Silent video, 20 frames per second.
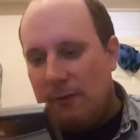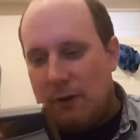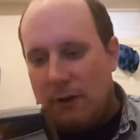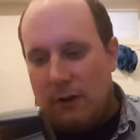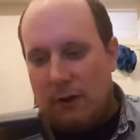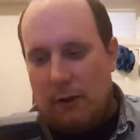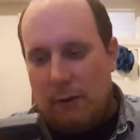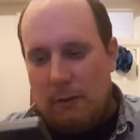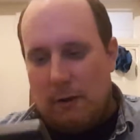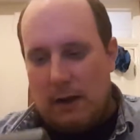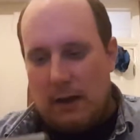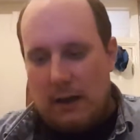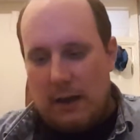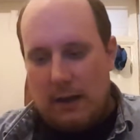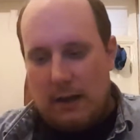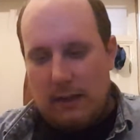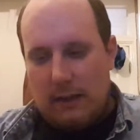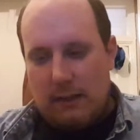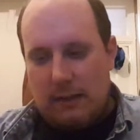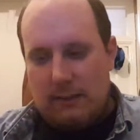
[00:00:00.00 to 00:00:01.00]
got
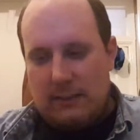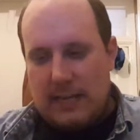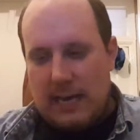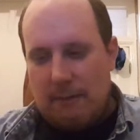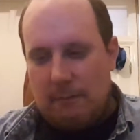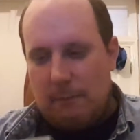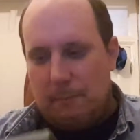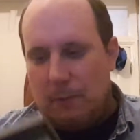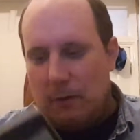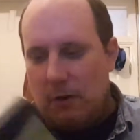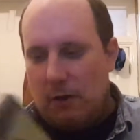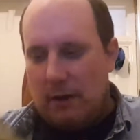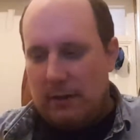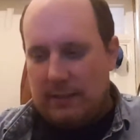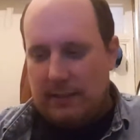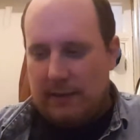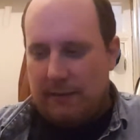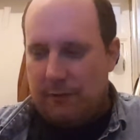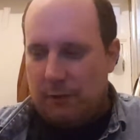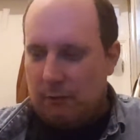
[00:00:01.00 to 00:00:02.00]
to you tap the
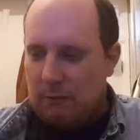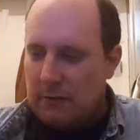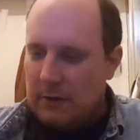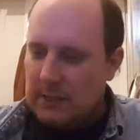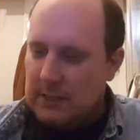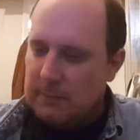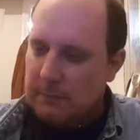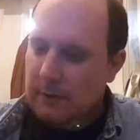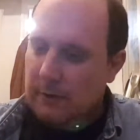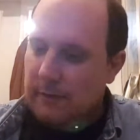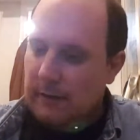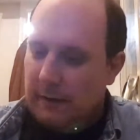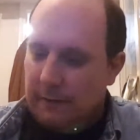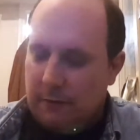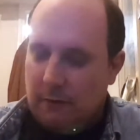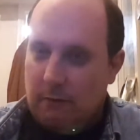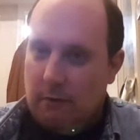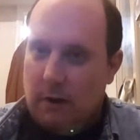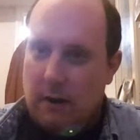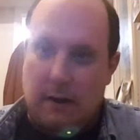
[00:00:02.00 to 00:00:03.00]
bongos left or right to move
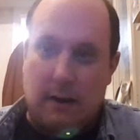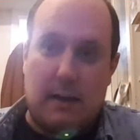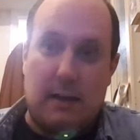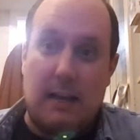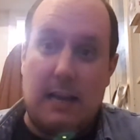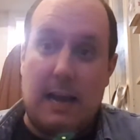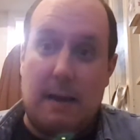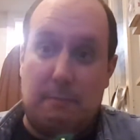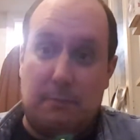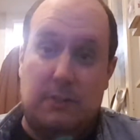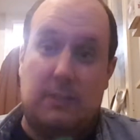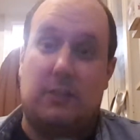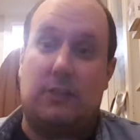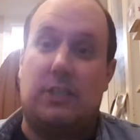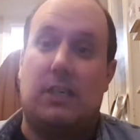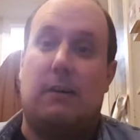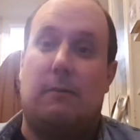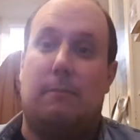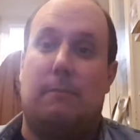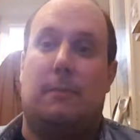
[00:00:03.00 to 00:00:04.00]
left or right, and clap to
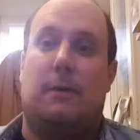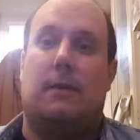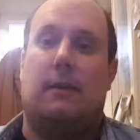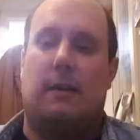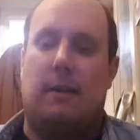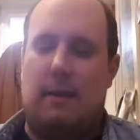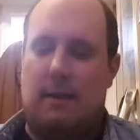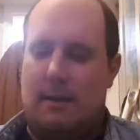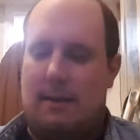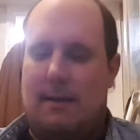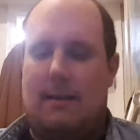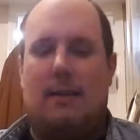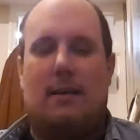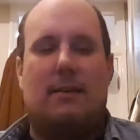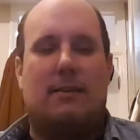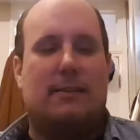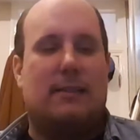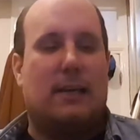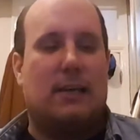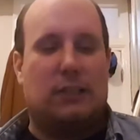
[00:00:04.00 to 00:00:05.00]
jump.
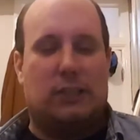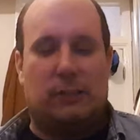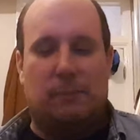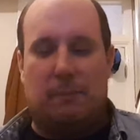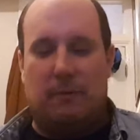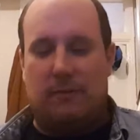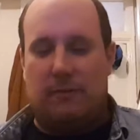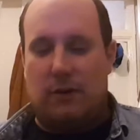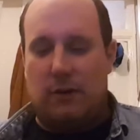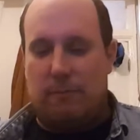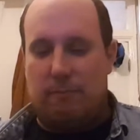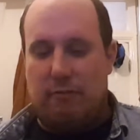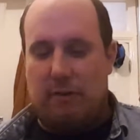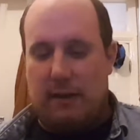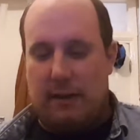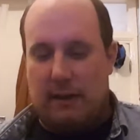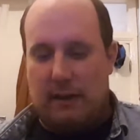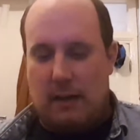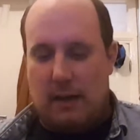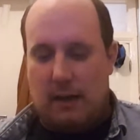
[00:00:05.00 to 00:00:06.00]
So that should provide
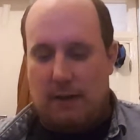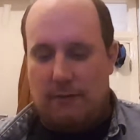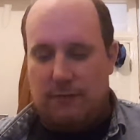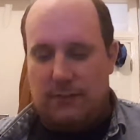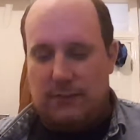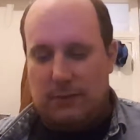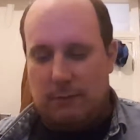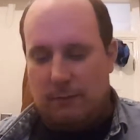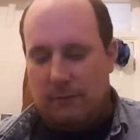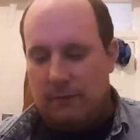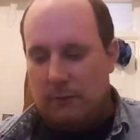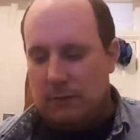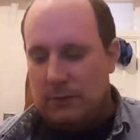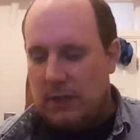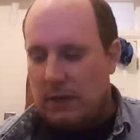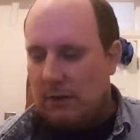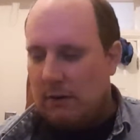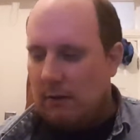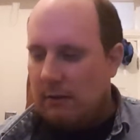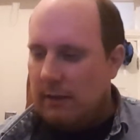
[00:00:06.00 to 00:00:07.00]
plenty of laughs. We've
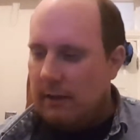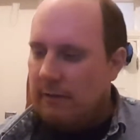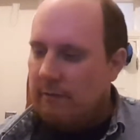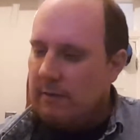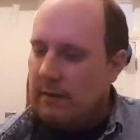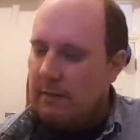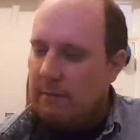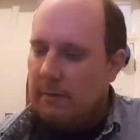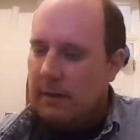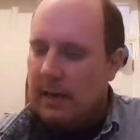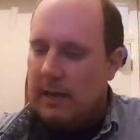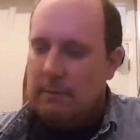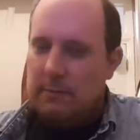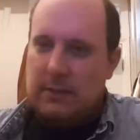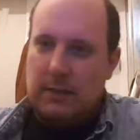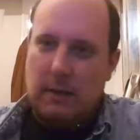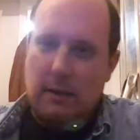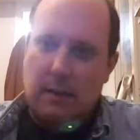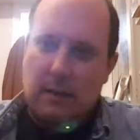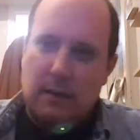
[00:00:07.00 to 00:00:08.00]
also got the rhythm
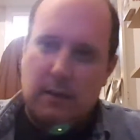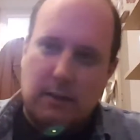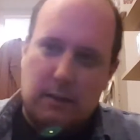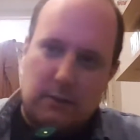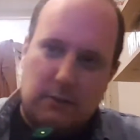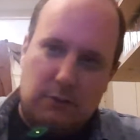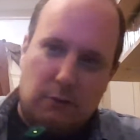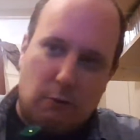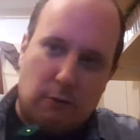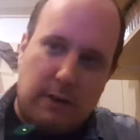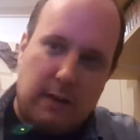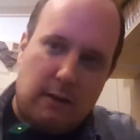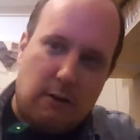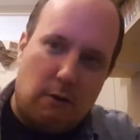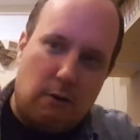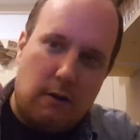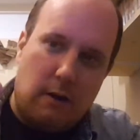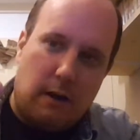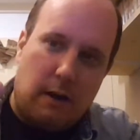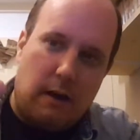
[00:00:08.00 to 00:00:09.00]
games Donkey
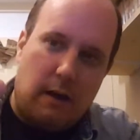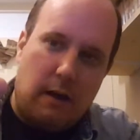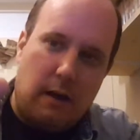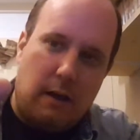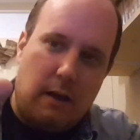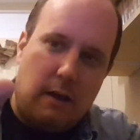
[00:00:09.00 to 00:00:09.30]
Konga